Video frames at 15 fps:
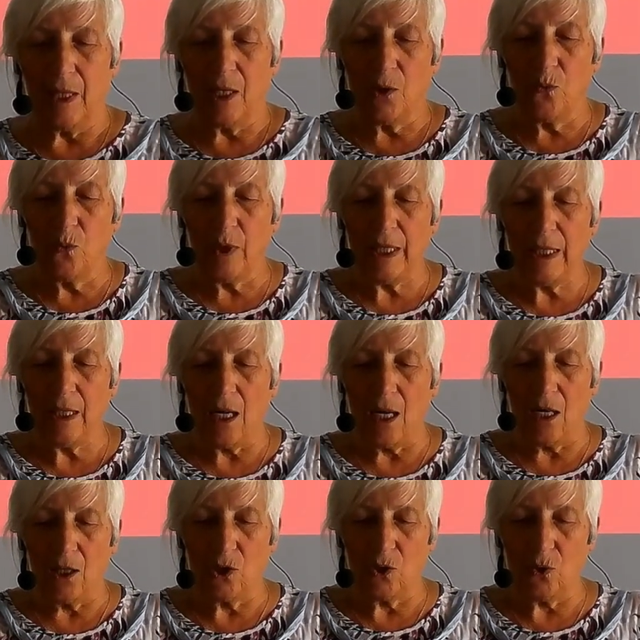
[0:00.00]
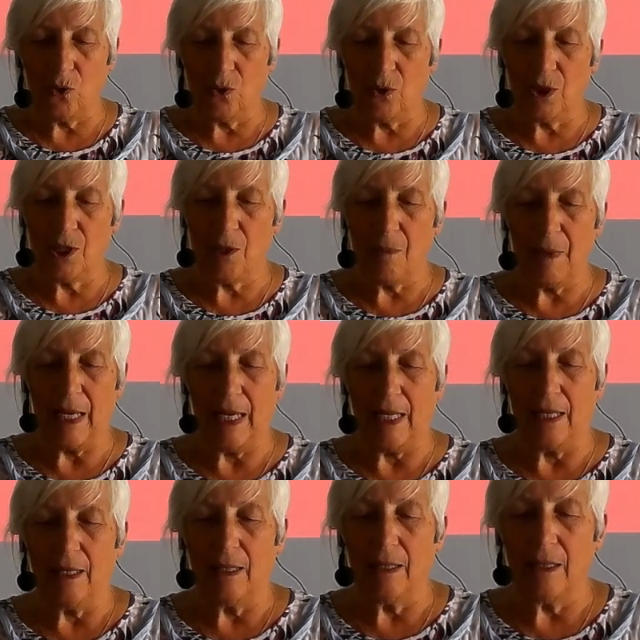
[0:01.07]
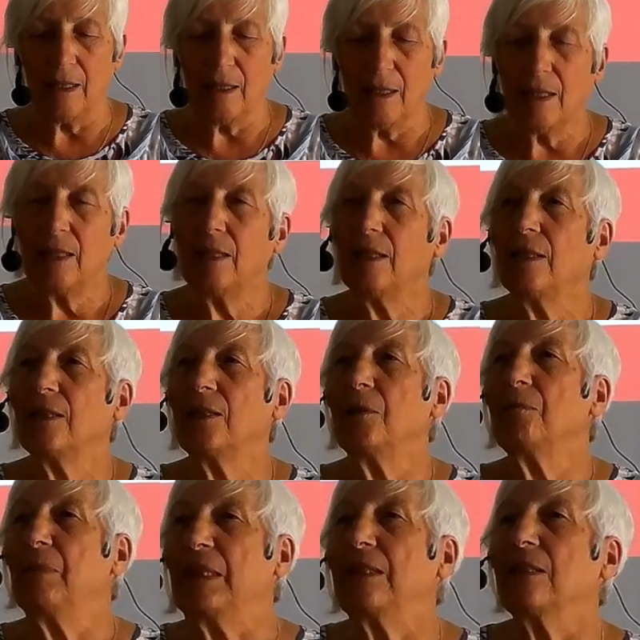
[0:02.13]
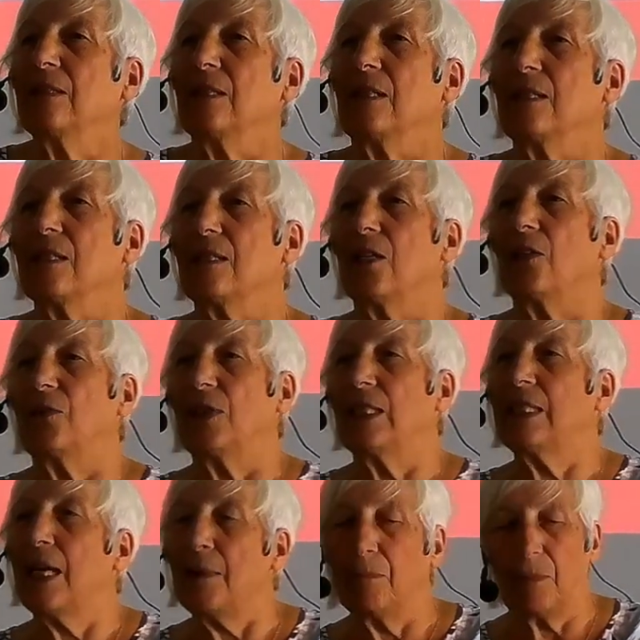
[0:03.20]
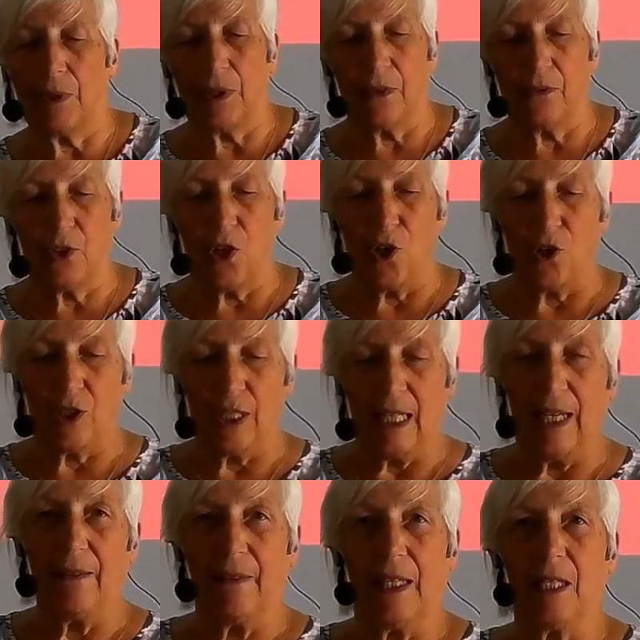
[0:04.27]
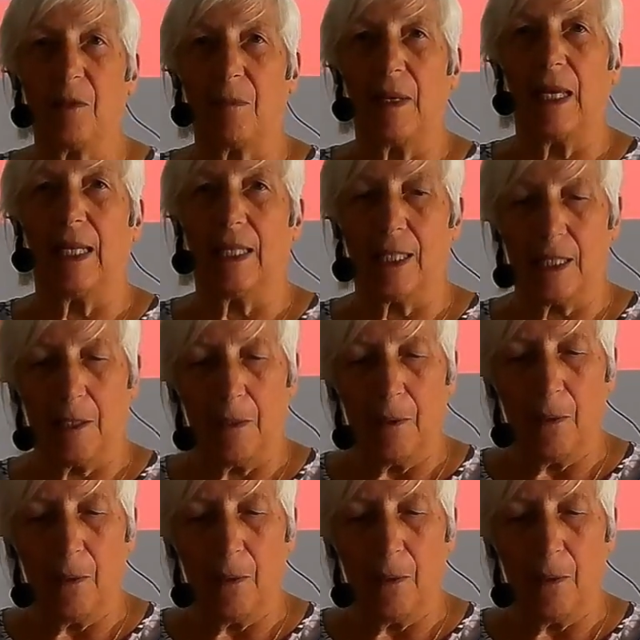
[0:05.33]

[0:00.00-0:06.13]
And we are called to be the builders of the temple of God in this place.